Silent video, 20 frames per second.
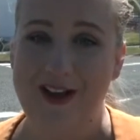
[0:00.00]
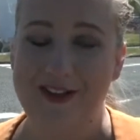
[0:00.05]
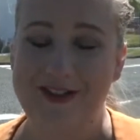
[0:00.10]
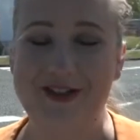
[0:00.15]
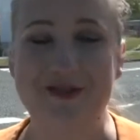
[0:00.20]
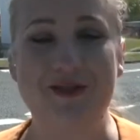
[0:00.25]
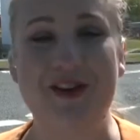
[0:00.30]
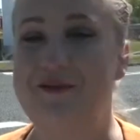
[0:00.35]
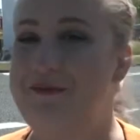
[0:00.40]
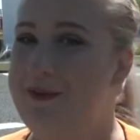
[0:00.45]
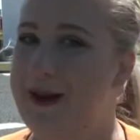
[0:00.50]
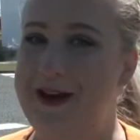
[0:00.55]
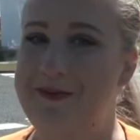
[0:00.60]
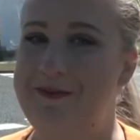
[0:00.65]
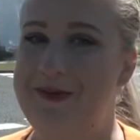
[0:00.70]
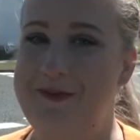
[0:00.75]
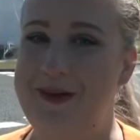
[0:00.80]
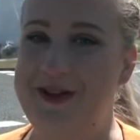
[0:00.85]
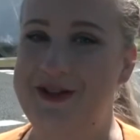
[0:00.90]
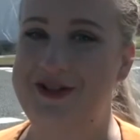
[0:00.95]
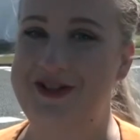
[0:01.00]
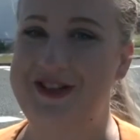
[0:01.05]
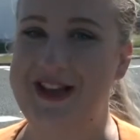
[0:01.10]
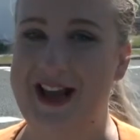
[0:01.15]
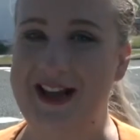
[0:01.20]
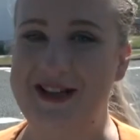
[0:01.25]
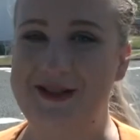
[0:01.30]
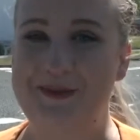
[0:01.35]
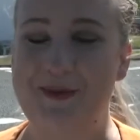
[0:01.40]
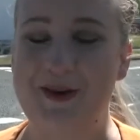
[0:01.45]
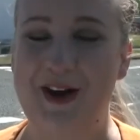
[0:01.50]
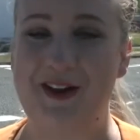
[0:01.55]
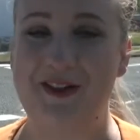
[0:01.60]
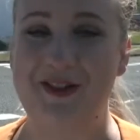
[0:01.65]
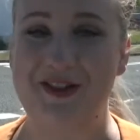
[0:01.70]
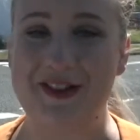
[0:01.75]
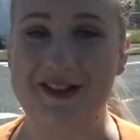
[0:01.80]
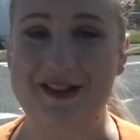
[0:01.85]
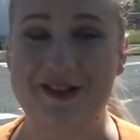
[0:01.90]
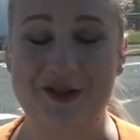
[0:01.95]
They don't have planning permission yet,
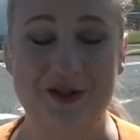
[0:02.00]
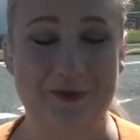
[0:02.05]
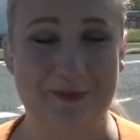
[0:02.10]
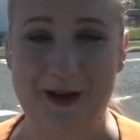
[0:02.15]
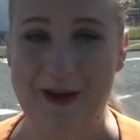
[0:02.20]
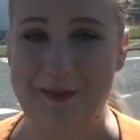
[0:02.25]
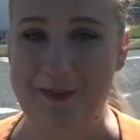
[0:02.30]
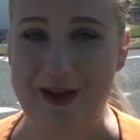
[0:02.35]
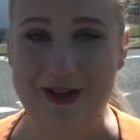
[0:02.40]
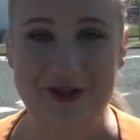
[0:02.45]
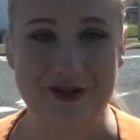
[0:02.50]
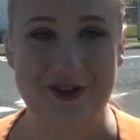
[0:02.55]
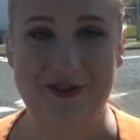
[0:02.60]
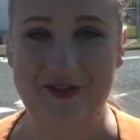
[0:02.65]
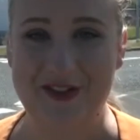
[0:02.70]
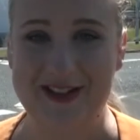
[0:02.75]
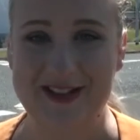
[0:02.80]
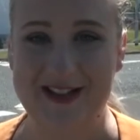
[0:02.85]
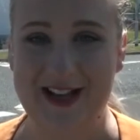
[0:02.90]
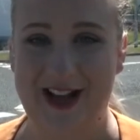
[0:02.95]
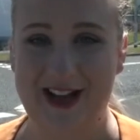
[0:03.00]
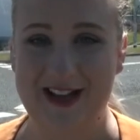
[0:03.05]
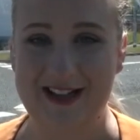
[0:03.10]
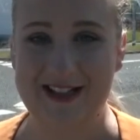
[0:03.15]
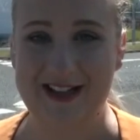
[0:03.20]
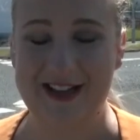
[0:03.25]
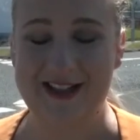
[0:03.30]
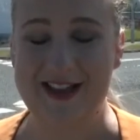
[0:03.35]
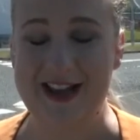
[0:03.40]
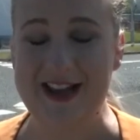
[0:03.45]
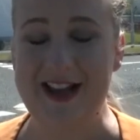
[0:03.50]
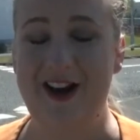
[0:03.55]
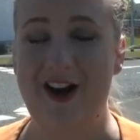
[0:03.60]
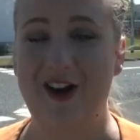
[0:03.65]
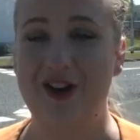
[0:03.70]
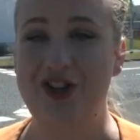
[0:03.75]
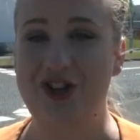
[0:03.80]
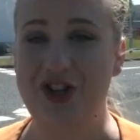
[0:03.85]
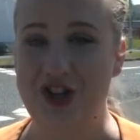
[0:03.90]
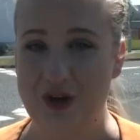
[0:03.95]
but they showed me a picture of the site, and they
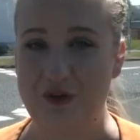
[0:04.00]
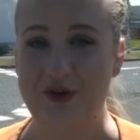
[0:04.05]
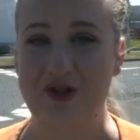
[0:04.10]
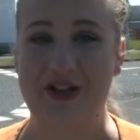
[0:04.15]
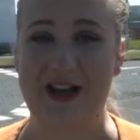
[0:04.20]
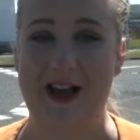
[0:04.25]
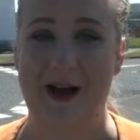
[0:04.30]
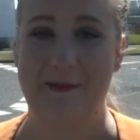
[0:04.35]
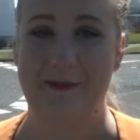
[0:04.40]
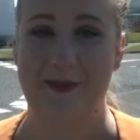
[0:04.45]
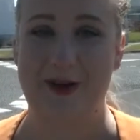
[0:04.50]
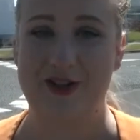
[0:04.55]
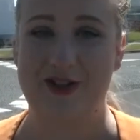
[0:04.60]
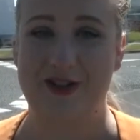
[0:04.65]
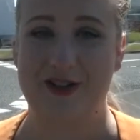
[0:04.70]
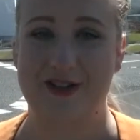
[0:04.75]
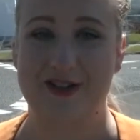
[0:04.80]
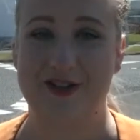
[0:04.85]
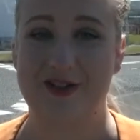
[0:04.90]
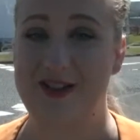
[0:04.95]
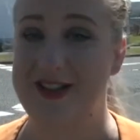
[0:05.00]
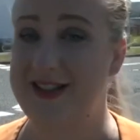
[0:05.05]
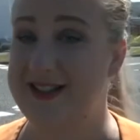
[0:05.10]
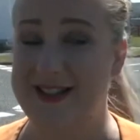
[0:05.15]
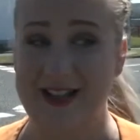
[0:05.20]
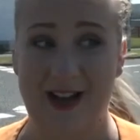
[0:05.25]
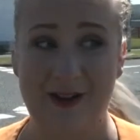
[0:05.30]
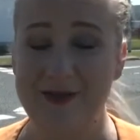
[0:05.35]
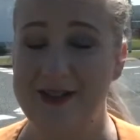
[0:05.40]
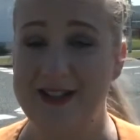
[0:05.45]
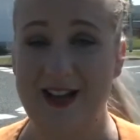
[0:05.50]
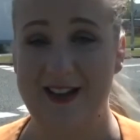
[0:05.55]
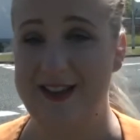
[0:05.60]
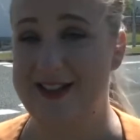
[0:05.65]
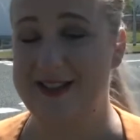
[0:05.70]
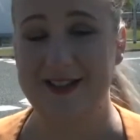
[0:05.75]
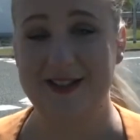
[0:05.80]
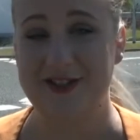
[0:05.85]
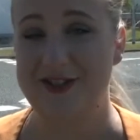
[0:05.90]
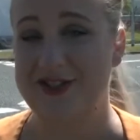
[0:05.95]
are hugely ambitious. So this sounds like
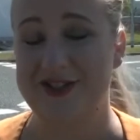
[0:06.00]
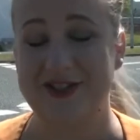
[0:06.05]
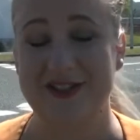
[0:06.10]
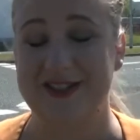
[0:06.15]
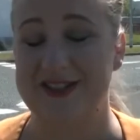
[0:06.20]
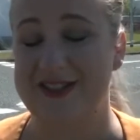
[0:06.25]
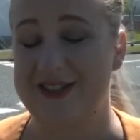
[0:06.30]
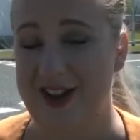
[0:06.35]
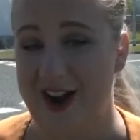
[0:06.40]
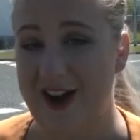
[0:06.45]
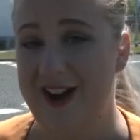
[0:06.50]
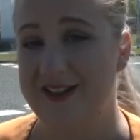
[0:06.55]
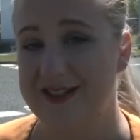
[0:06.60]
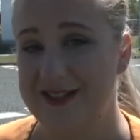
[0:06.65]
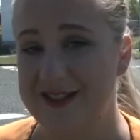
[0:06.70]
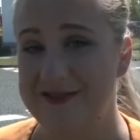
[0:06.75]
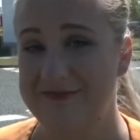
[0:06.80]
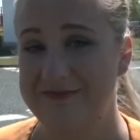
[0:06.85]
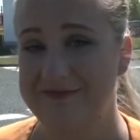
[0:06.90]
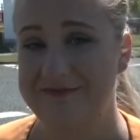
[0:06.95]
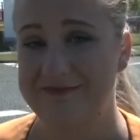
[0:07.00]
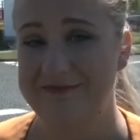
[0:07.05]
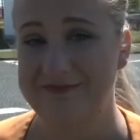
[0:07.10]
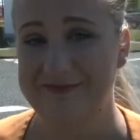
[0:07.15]
this is just the start.